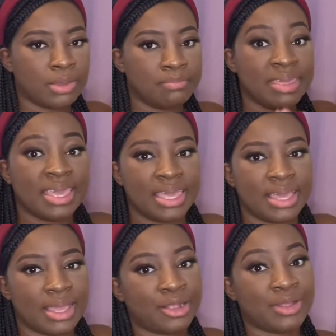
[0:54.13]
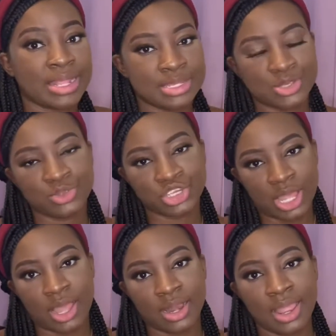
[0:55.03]
making a gratitude
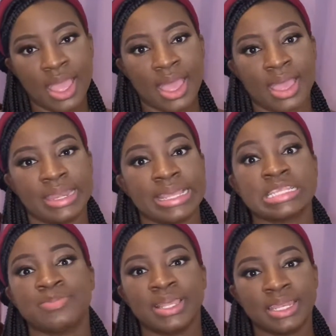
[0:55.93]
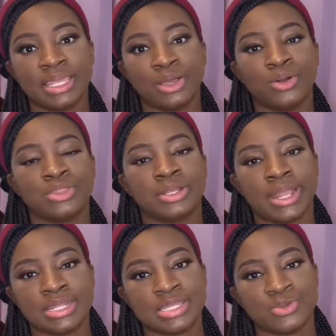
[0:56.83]
jar and explaining how the
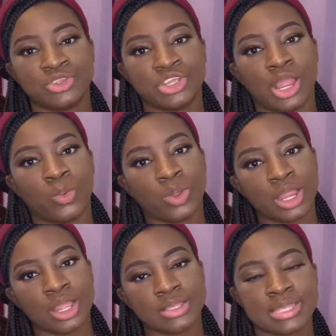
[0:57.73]
gratitude jar works